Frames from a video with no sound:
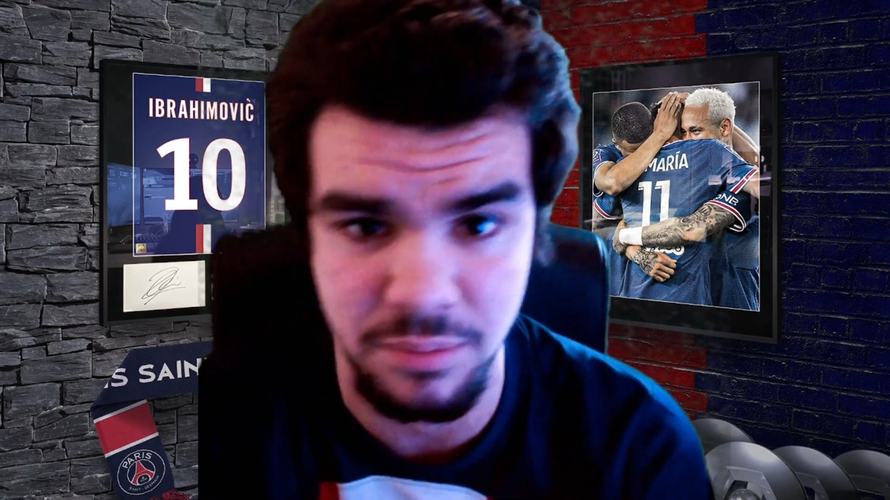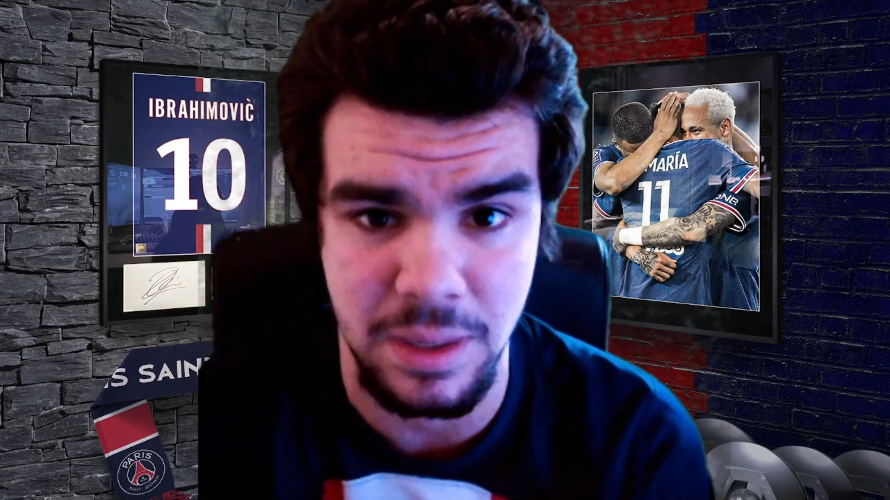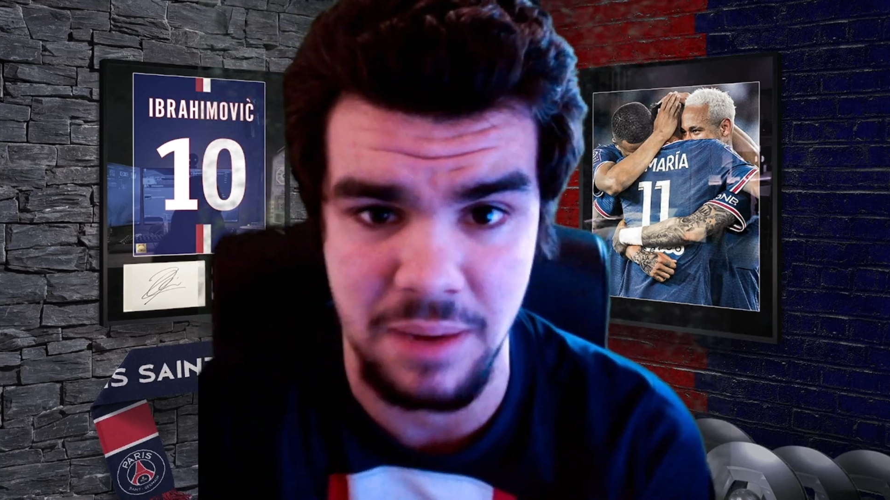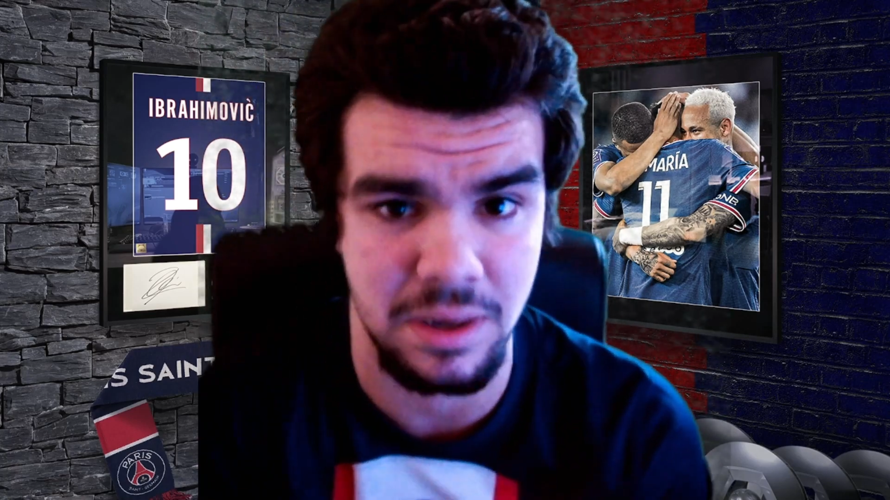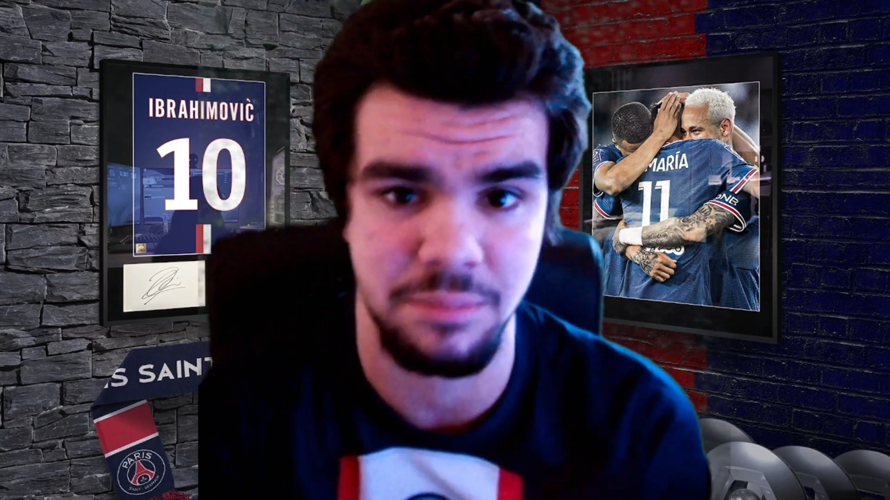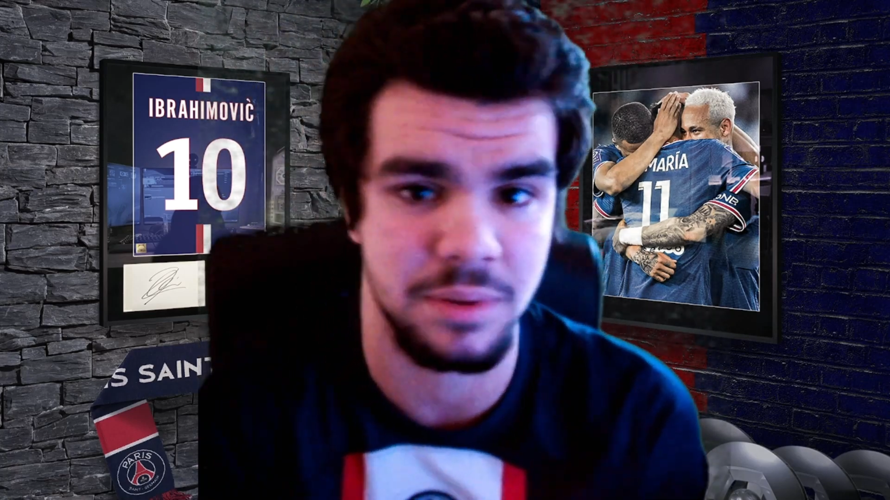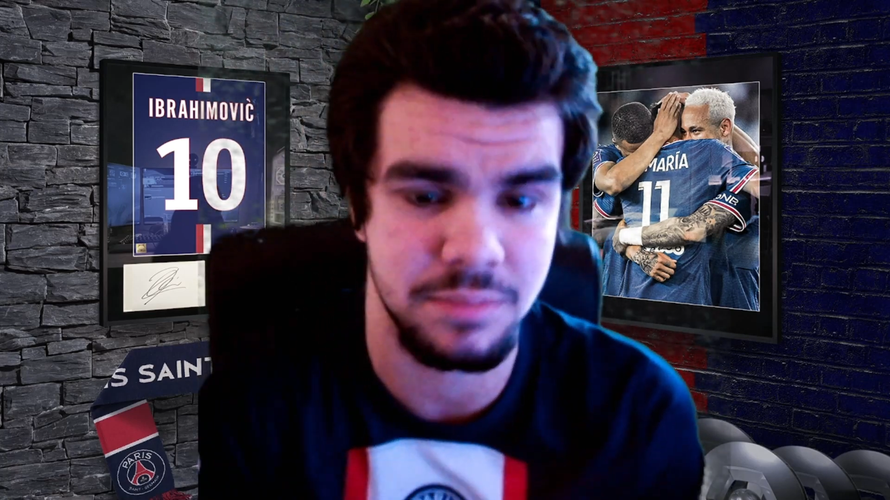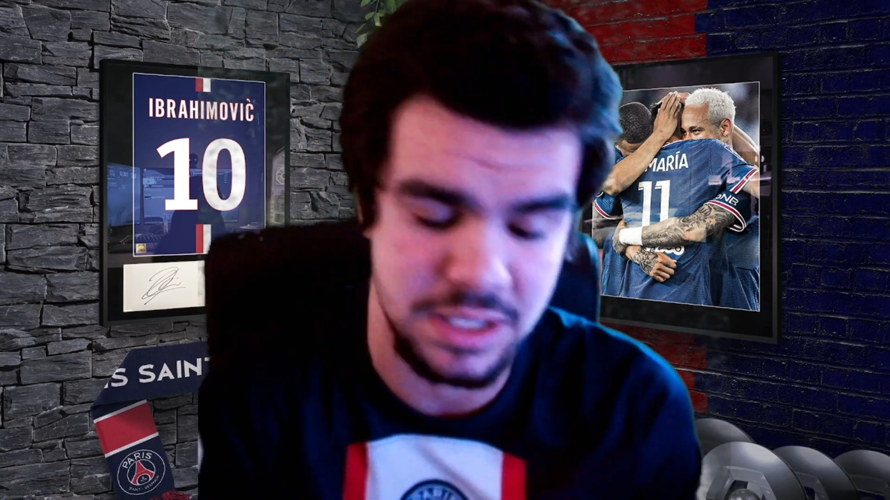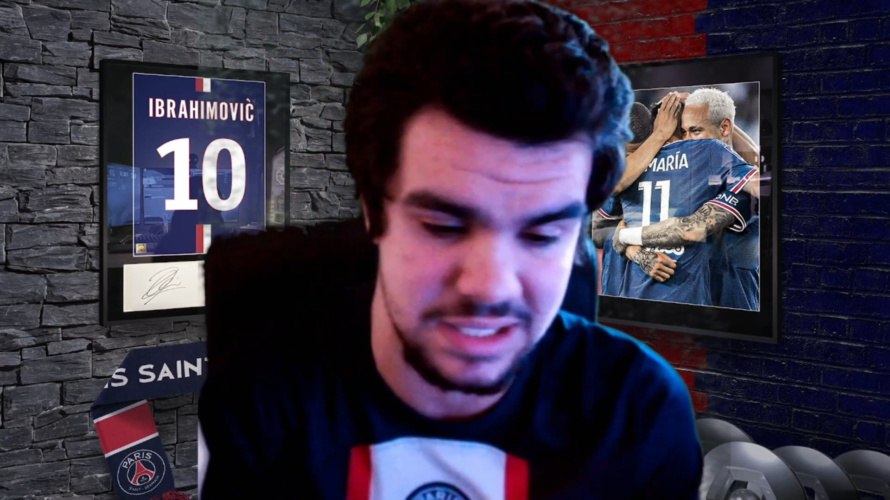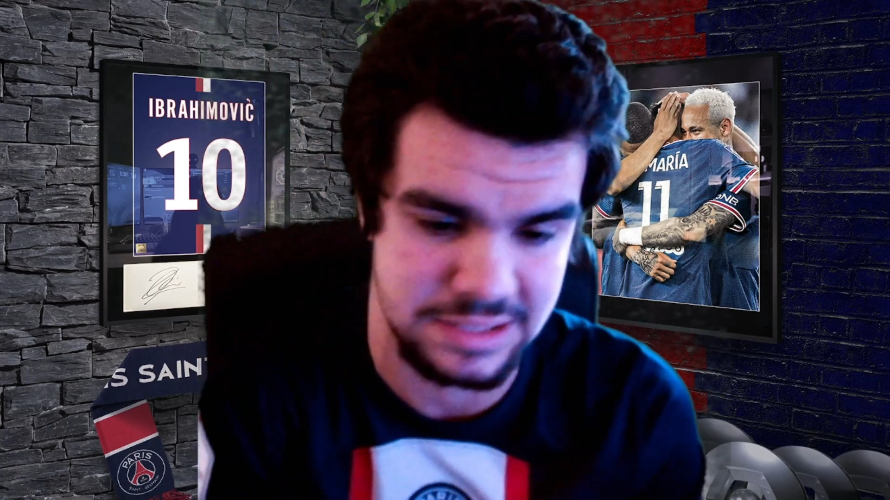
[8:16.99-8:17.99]
about Mbappe
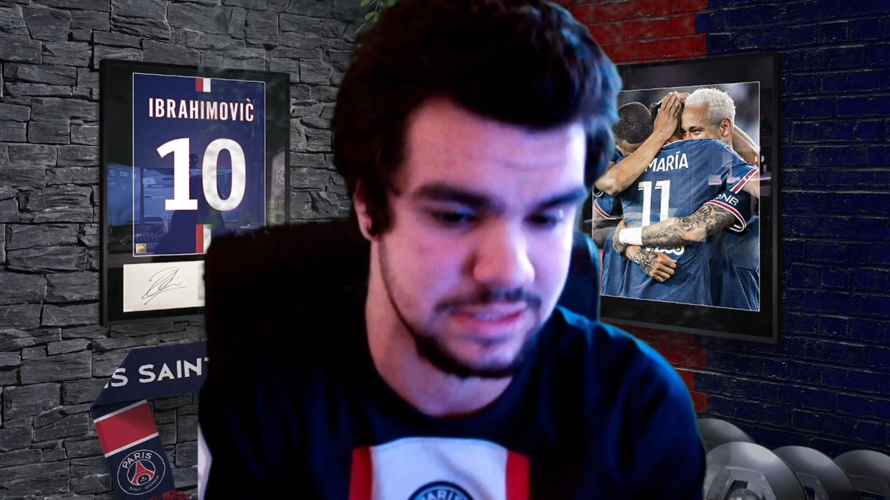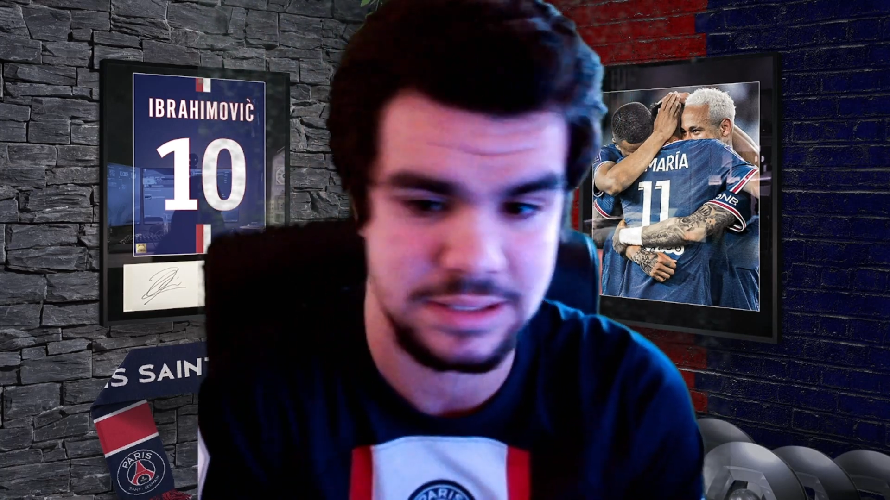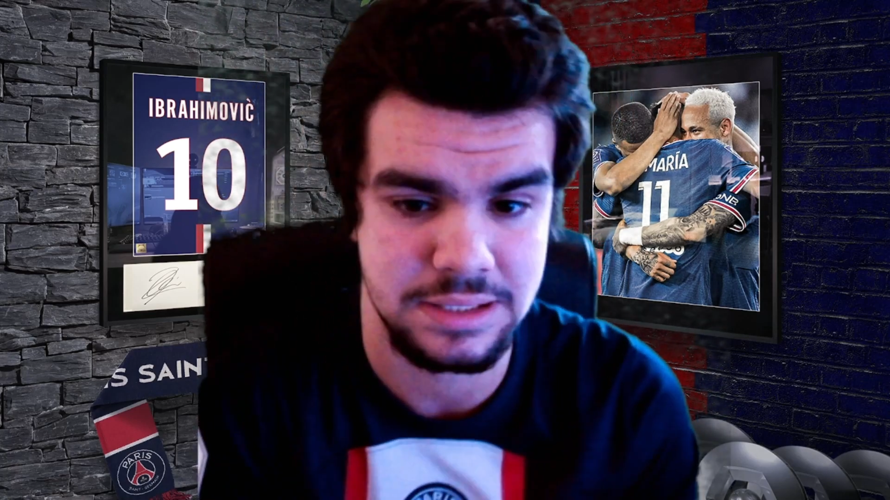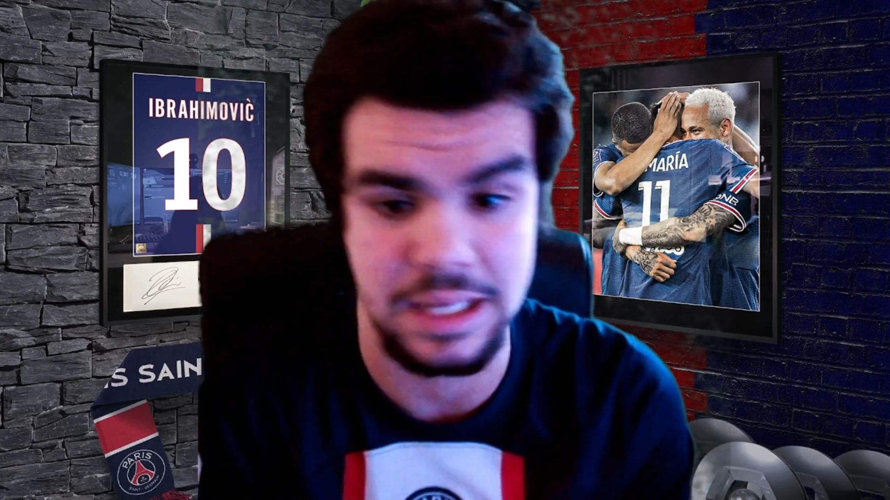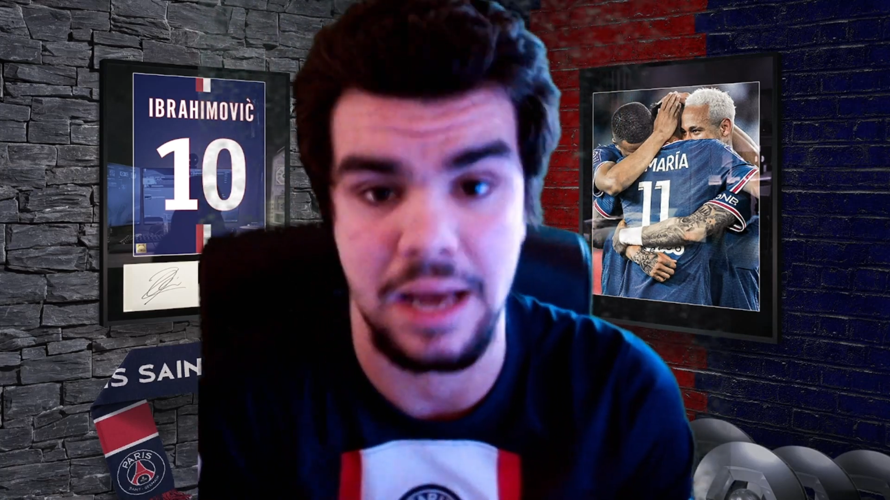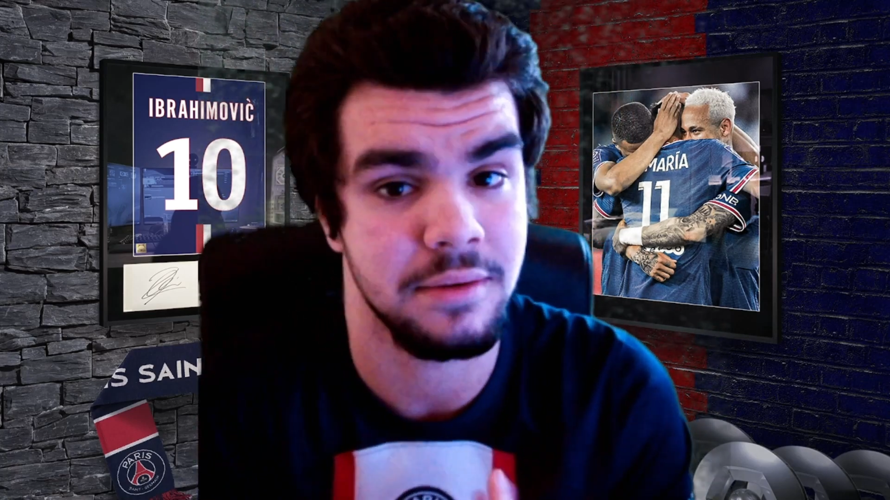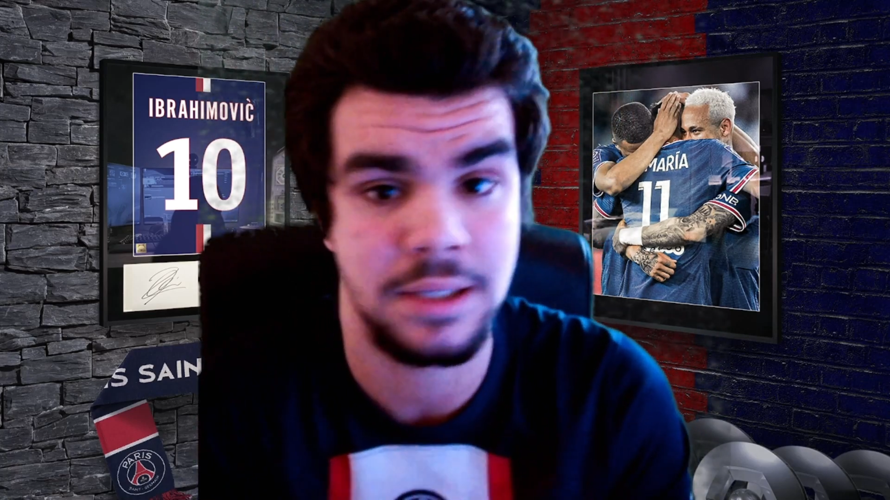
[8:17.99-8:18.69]
because, yeah,